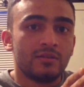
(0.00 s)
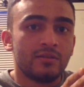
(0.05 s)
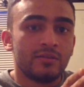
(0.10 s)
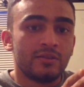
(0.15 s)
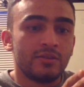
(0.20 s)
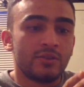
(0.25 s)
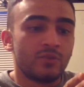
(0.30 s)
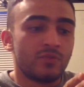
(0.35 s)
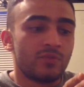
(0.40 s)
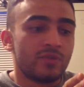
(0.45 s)

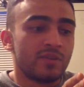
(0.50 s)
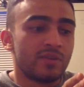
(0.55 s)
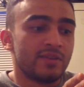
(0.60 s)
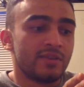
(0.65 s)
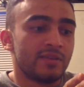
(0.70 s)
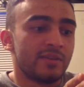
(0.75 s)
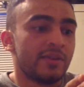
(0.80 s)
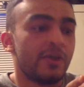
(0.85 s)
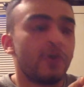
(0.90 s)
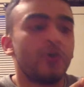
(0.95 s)
read
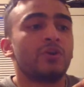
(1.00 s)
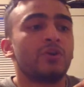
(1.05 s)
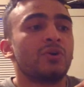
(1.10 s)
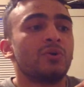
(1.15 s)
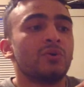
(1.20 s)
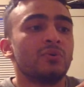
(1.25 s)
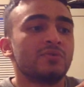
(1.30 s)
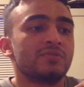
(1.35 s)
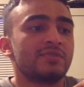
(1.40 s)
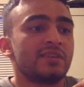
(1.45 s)
an
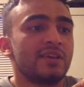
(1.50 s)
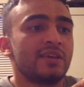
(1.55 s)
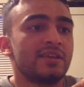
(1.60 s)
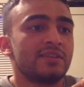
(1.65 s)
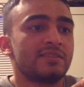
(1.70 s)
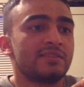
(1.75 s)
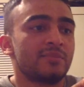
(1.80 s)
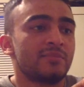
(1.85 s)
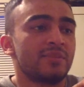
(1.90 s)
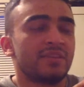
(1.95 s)
article saying
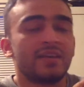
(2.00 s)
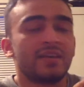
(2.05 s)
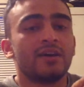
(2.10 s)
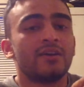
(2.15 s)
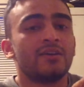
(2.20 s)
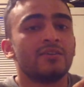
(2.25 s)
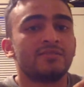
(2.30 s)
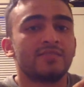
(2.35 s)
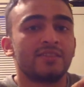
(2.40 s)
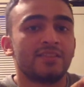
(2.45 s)
something
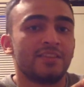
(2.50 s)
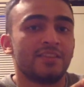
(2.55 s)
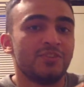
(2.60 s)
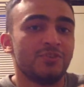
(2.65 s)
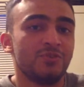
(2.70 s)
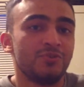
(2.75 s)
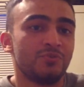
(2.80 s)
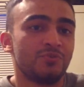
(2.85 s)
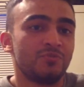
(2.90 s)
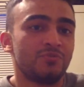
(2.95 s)
else, and then
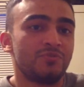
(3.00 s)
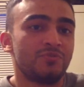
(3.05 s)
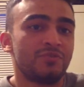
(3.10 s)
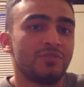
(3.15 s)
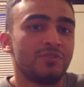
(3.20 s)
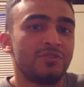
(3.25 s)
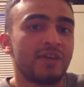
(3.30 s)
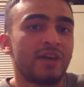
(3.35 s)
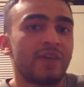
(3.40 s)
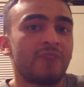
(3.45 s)
you
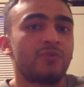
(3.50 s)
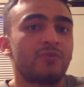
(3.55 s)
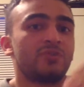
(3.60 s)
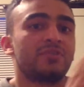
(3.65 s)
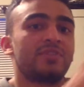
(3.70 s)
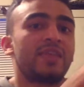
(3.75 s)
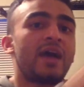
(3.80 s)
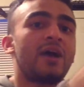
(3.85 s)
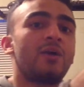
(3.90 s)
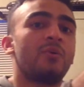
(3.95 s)

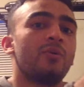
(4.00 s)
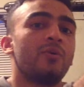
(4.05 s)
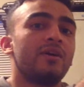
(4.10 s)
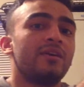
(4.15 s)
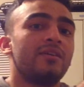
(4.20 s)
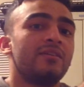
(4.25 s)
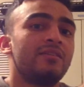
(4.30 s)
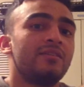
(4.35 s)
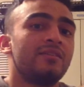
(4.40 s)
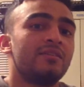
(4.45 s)
divert that
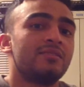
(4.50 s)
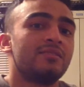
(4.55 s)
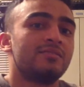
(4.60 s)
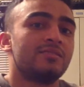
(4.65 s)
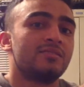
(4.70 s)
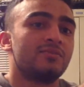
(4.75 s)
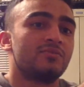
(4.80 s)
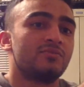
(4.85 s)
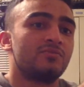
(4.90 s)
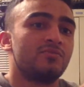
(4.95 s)
way
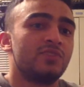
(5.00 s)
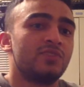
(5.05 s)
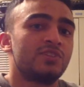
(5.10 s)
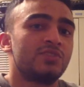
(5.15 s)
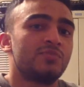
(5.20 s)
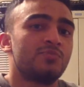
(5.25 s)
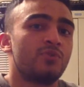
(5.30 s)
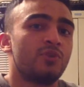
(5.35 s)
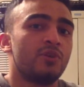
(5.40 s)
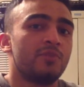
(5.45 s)
to
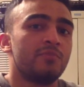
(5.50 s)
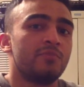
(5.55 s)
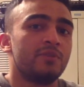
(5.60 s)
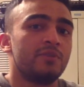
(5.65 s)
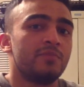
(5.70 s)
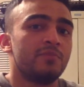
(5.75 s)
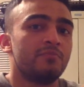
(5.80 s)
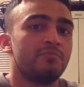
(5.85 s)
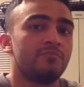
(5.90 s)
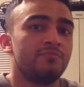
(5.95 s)
reach point
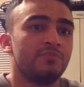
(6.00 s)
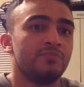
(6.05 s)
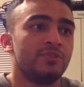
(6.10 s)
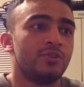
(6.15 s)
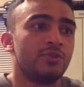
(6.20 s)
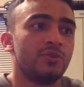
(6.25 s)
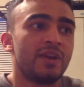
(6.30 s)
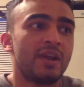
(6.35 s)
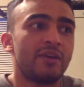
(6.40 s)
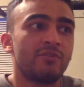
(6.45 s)
B.
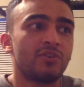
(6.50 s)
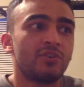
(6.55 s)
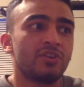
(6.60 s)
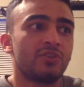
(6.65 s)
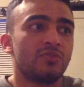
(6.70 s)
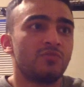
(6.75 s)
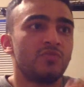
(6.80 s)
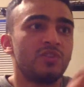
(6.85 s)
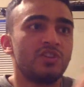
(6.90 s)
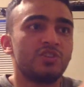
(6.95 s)
You're never going
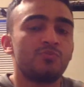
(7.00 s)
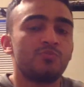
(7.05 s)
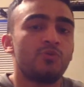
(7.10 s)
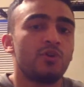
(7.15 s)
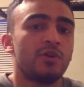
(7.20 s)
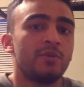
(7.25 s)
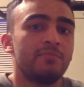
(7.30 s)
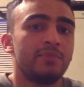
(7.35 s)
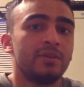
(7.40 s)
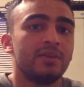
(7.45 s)
to reach
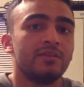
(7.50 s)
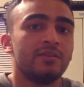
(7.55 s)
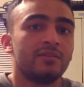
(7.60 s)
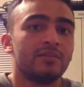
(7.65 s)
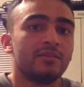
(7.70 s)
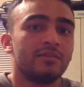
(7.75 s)
point B.